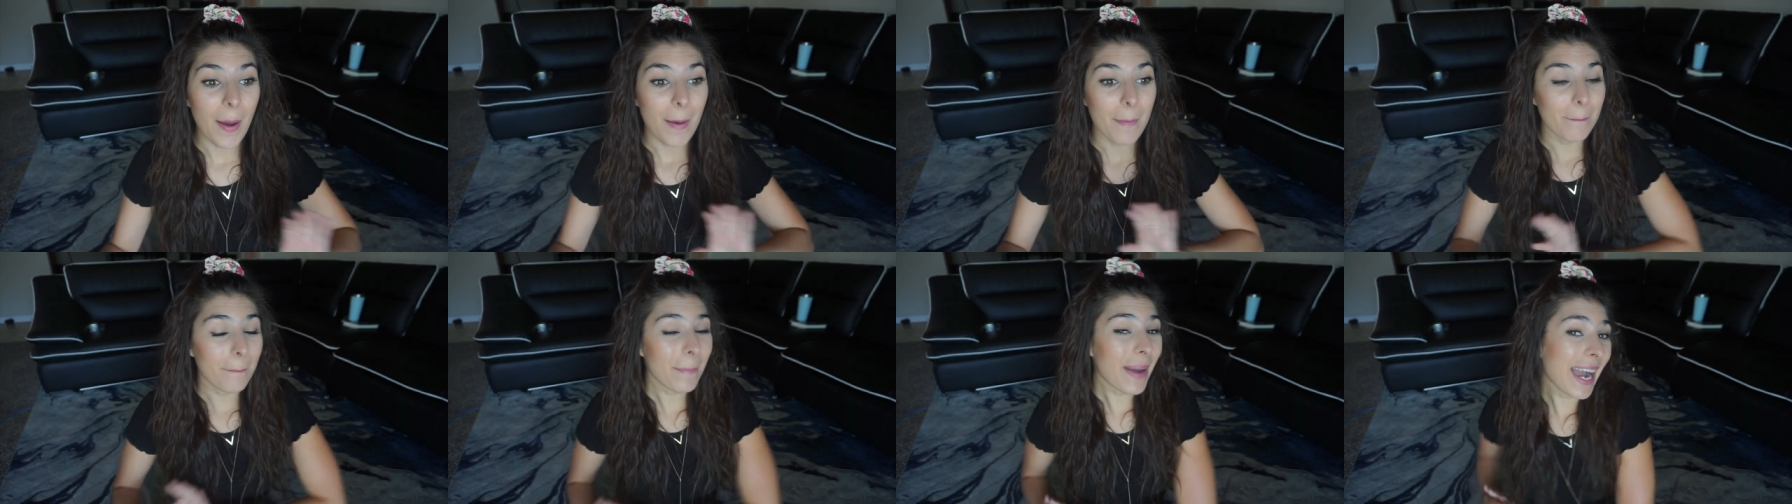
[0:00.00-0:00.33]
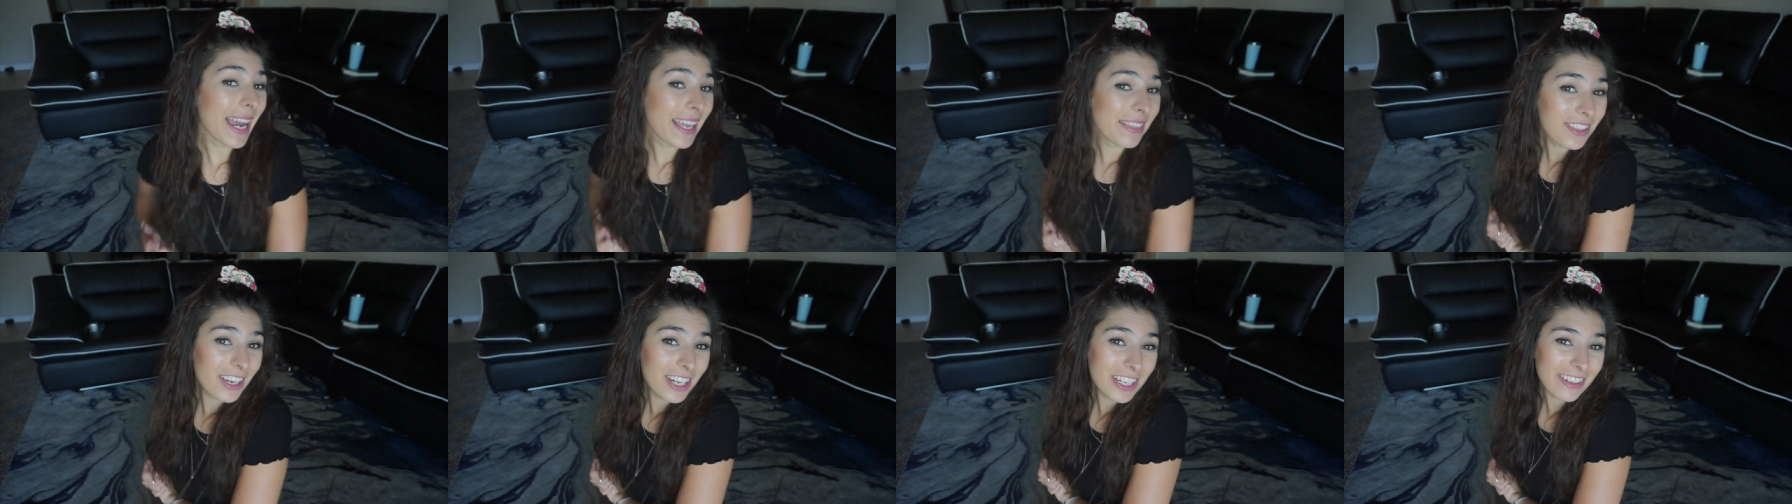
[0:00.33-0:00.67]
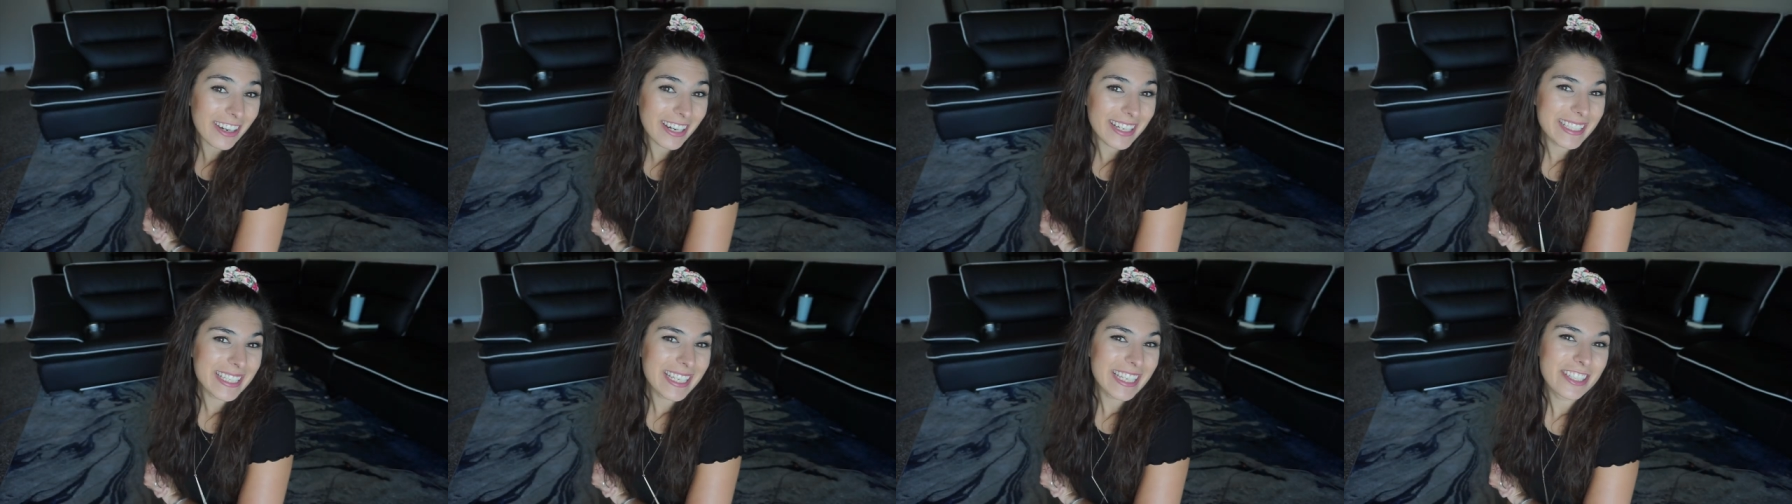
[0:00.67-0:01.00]
My third
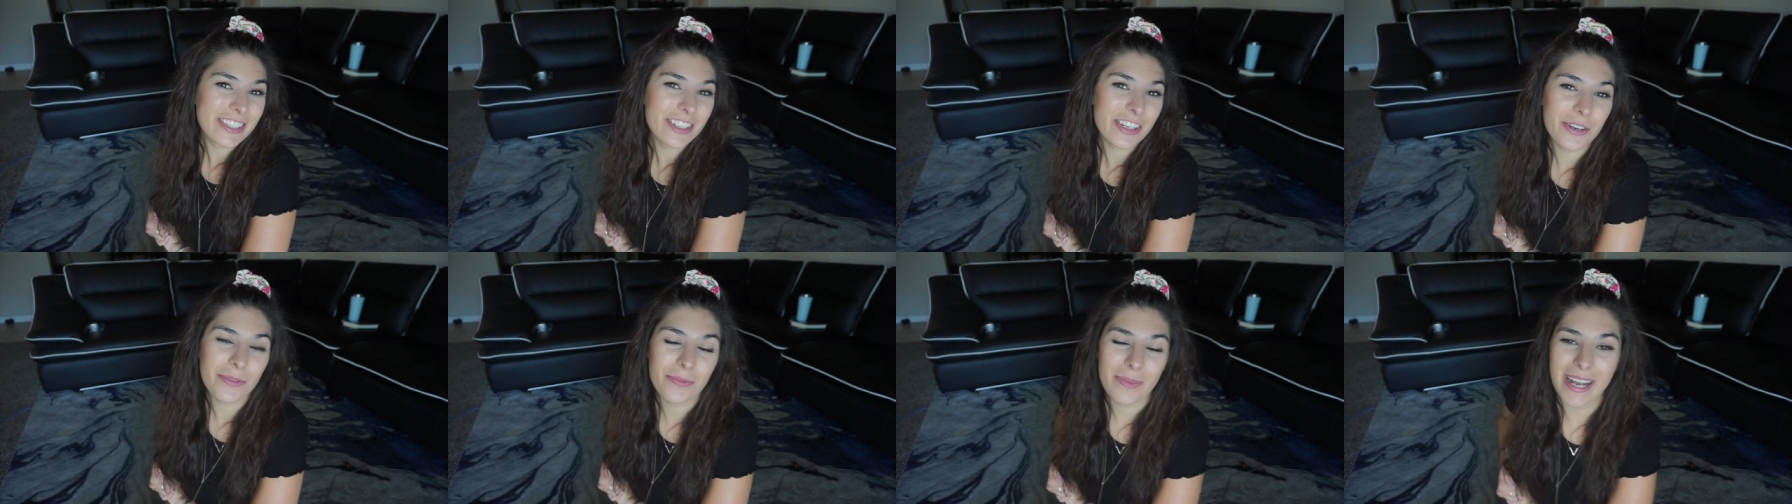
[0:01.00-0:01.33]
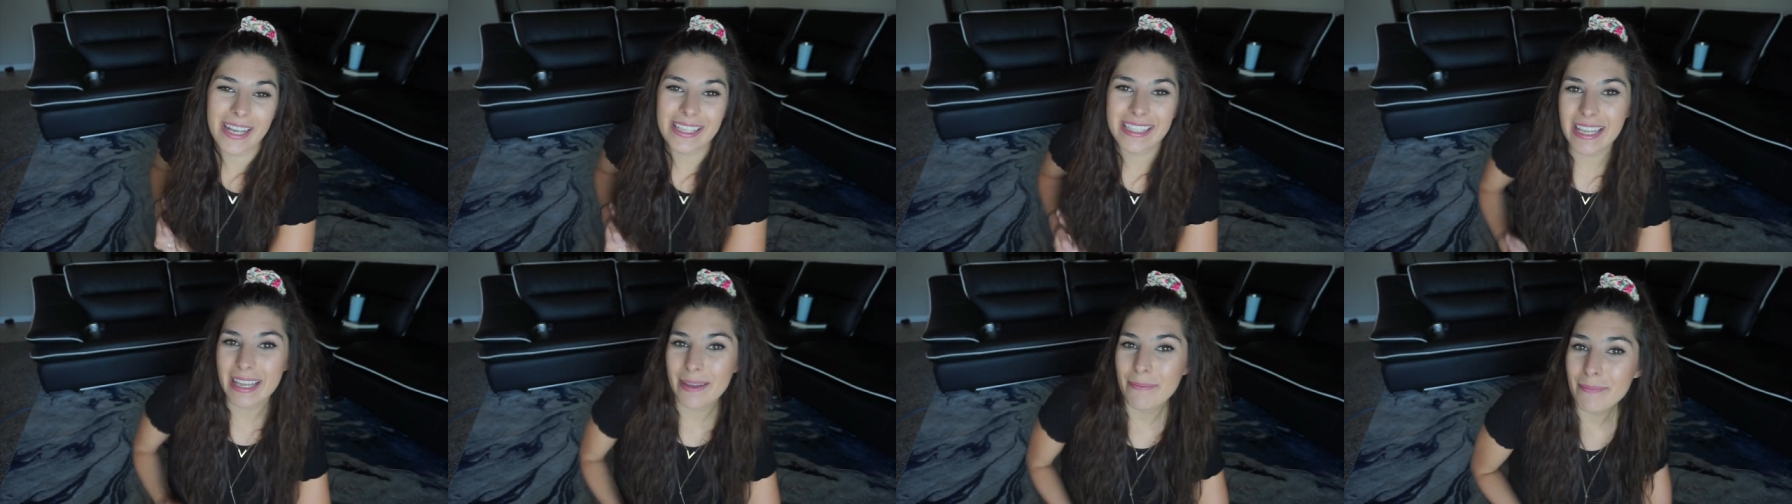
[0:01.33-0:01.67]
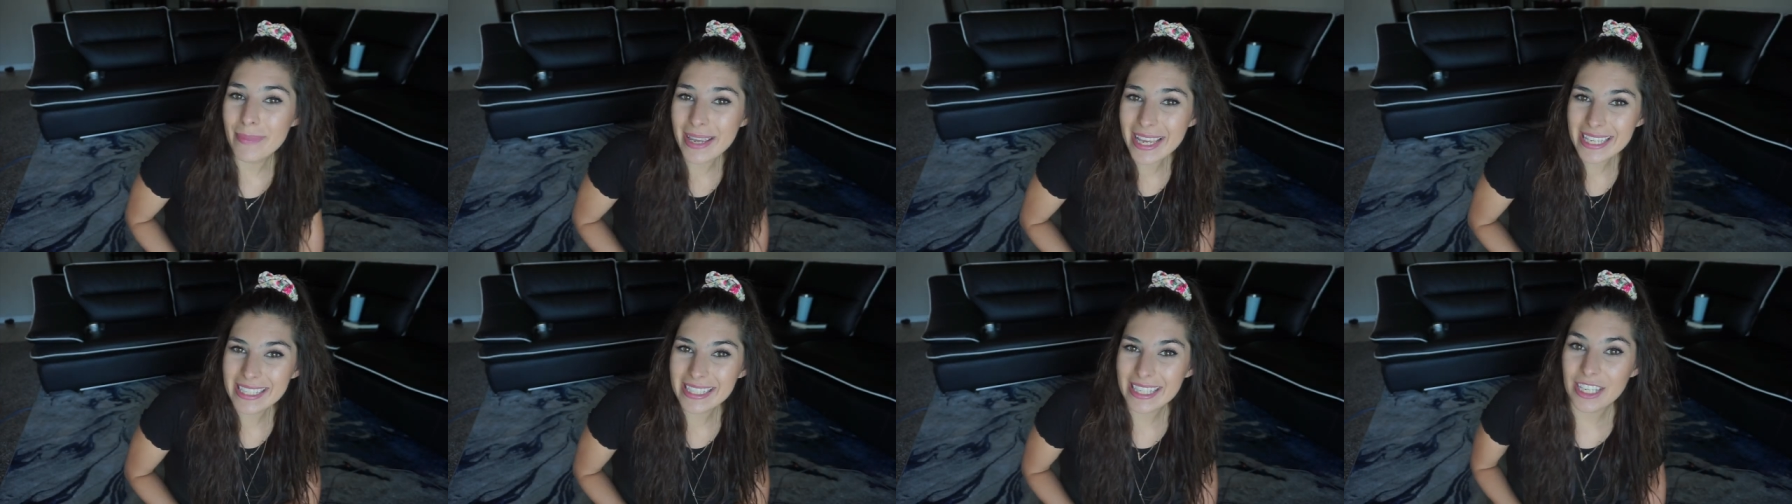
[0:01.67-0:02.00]
grade teacher was
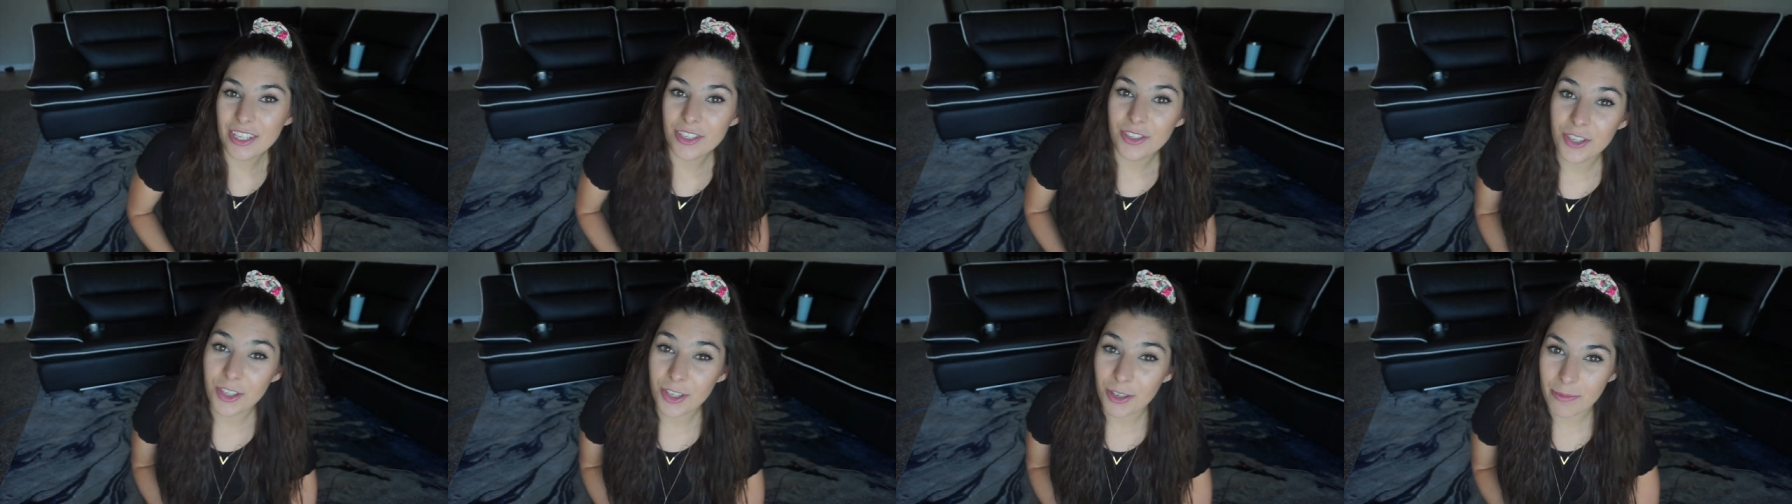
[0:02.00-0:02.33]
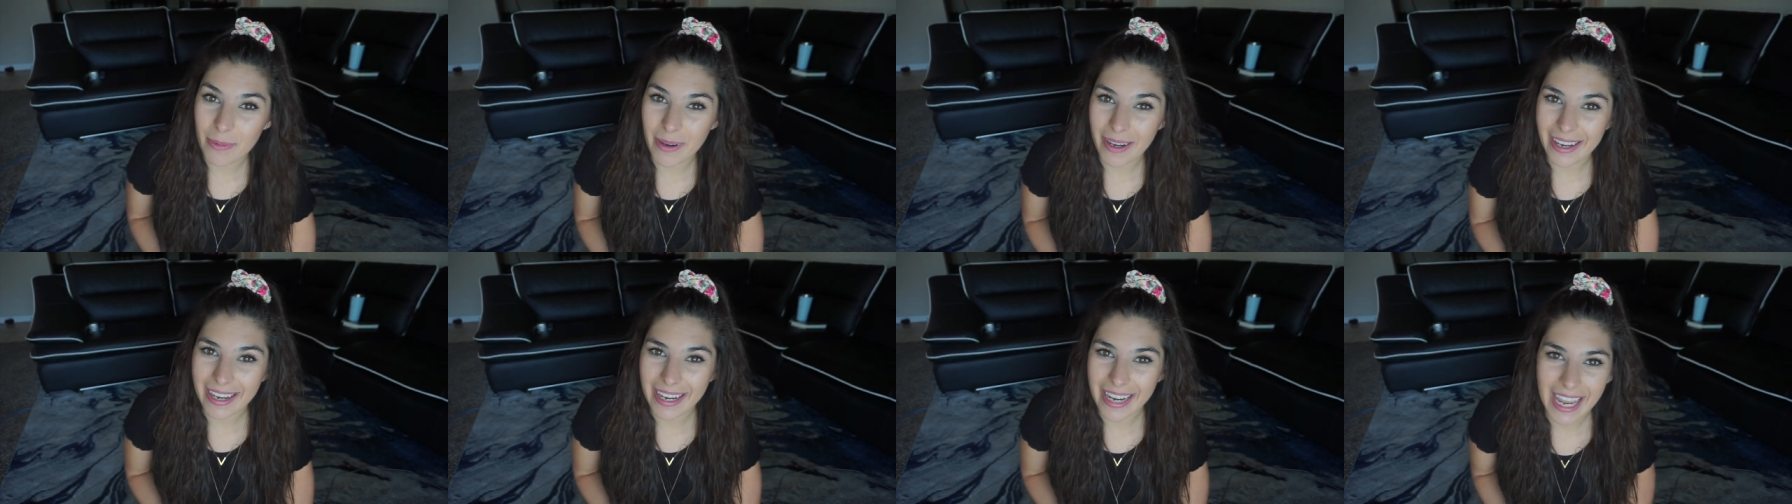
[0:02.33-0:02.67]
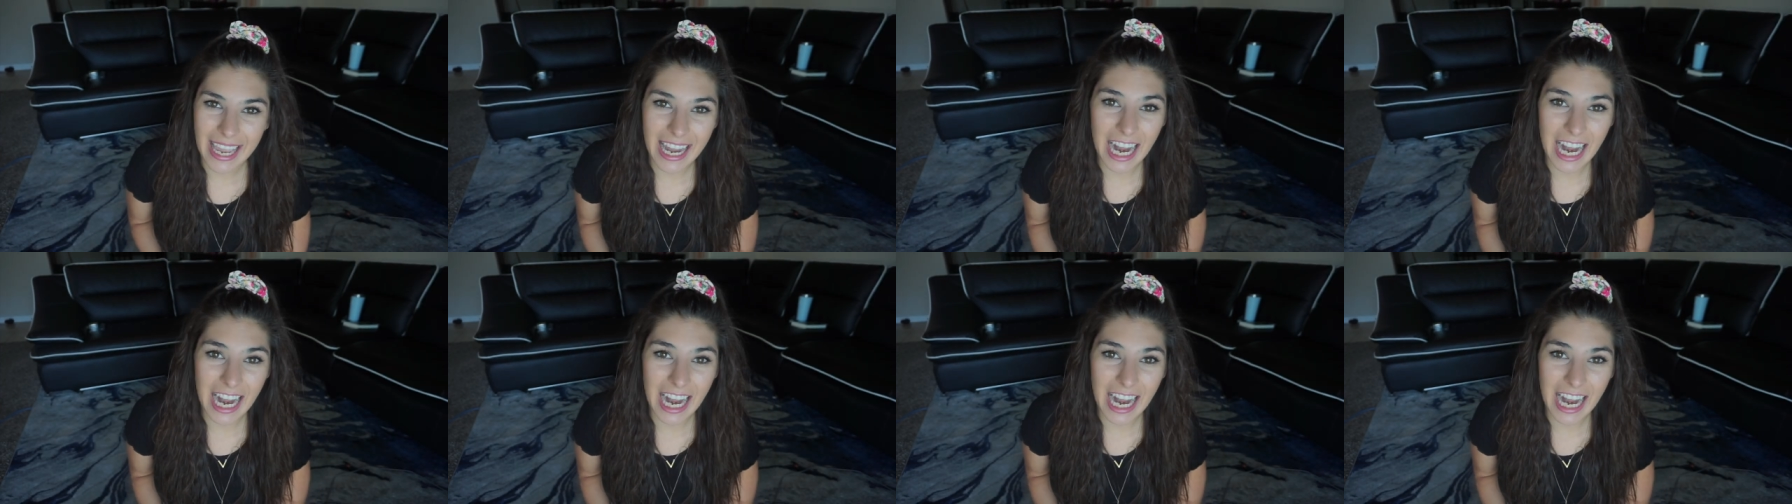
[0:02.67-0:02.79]
Miss Newberry,